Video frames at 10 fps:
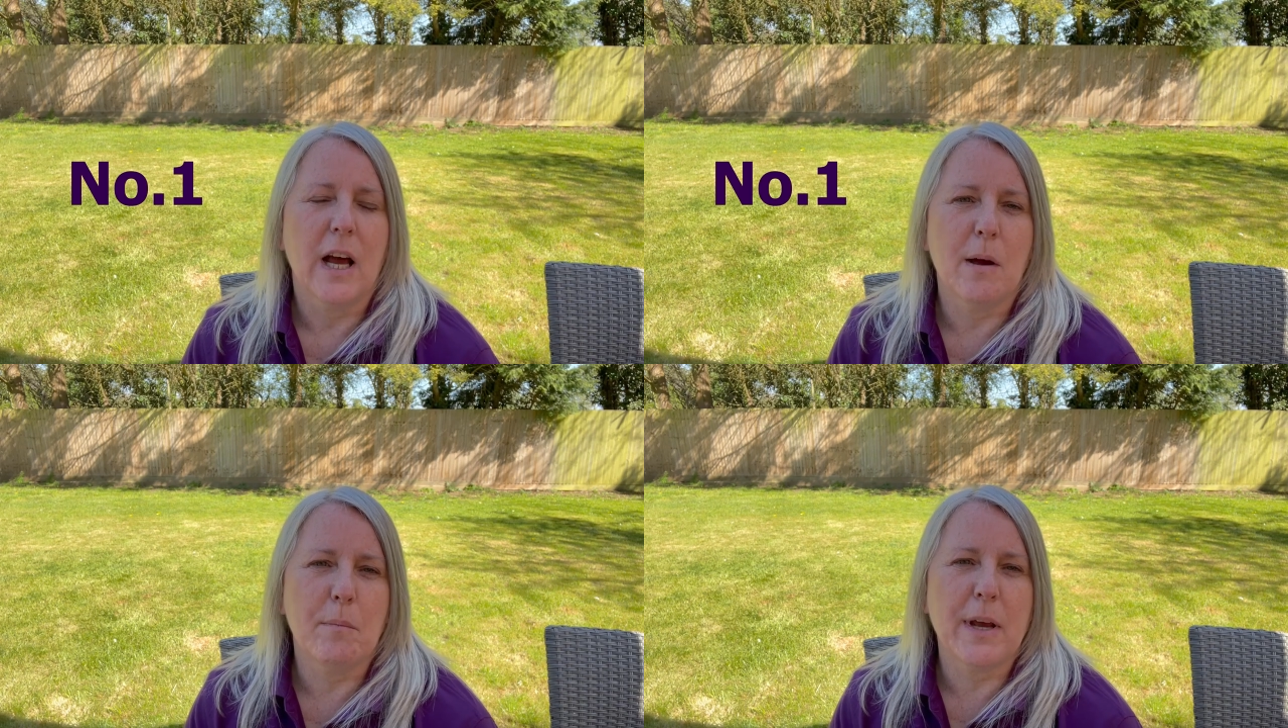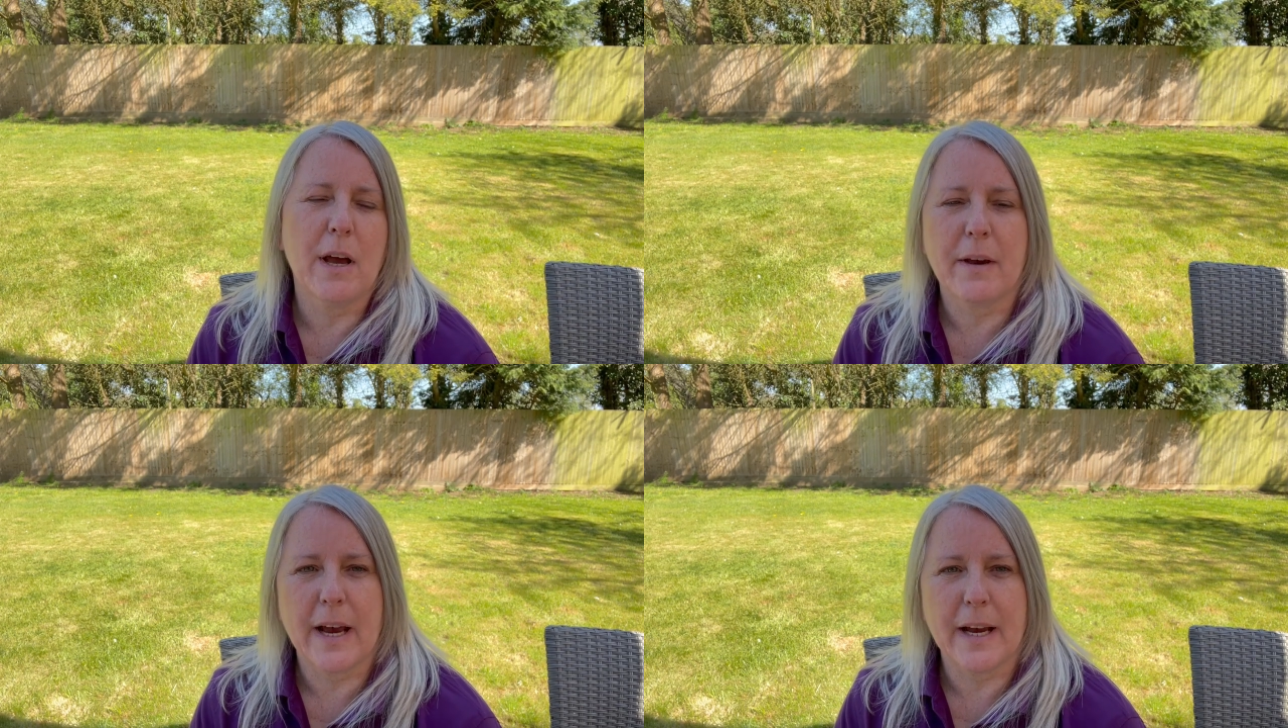and be
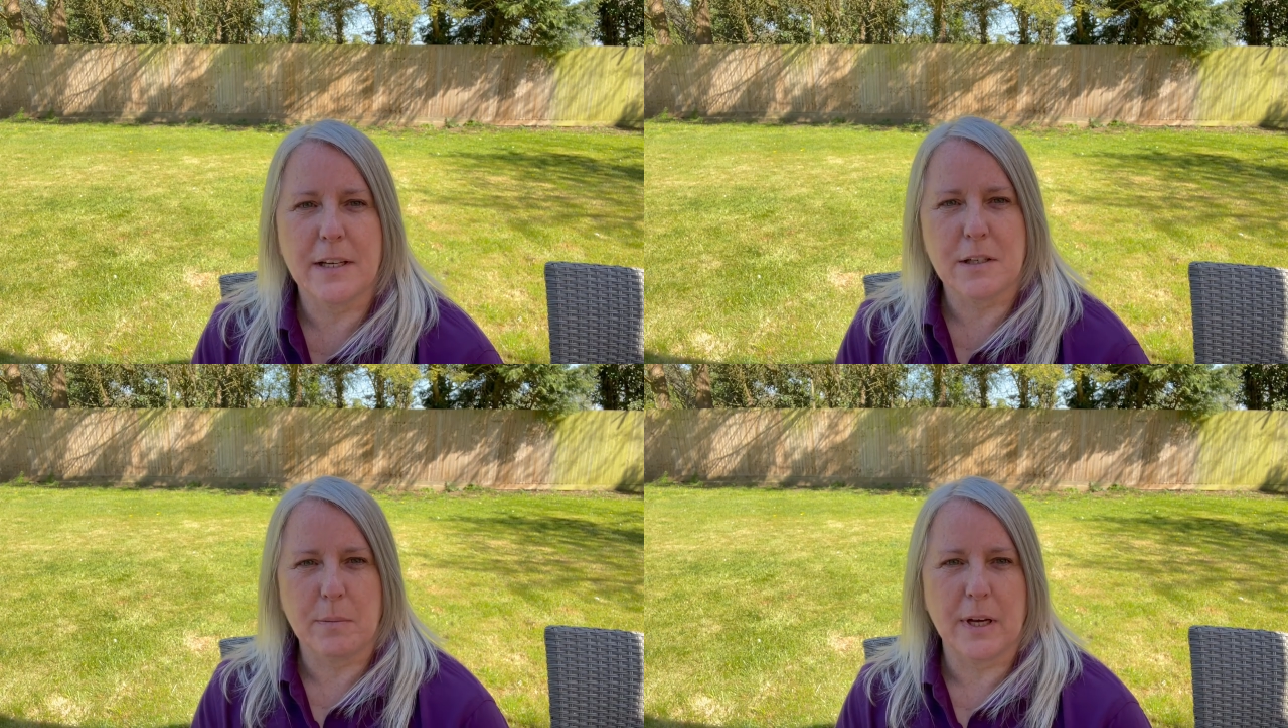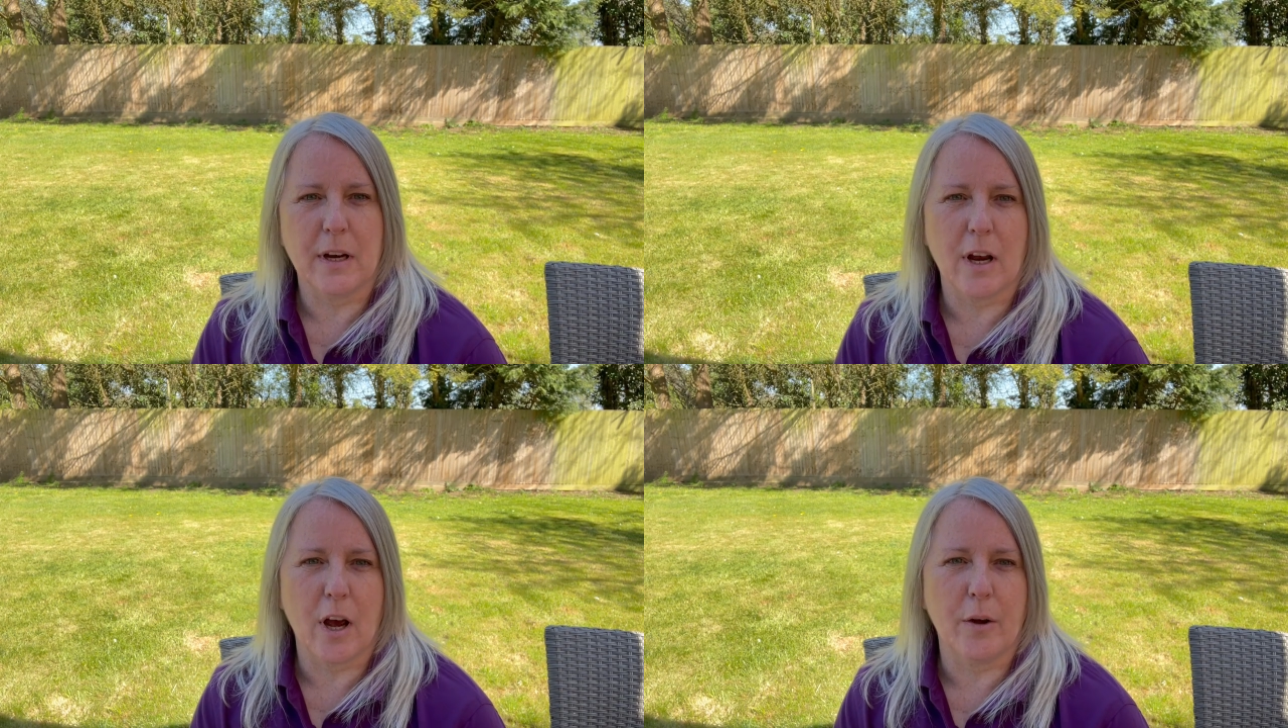okay to be
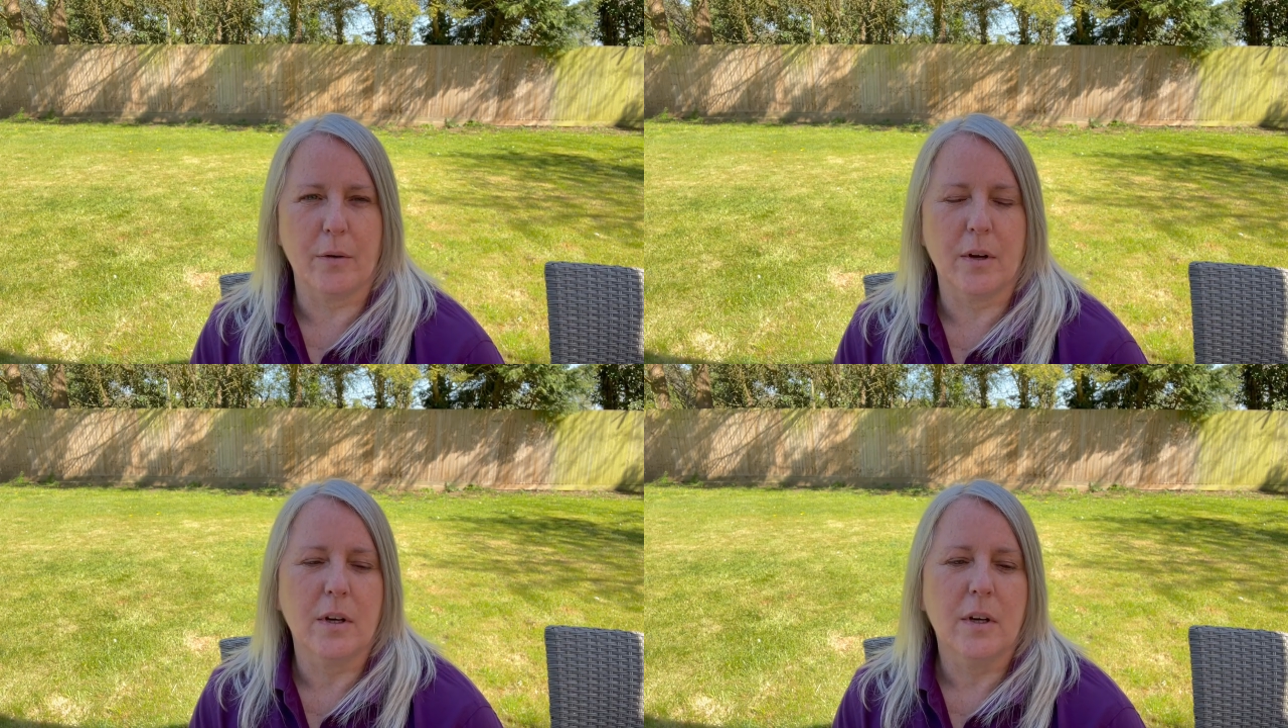alone.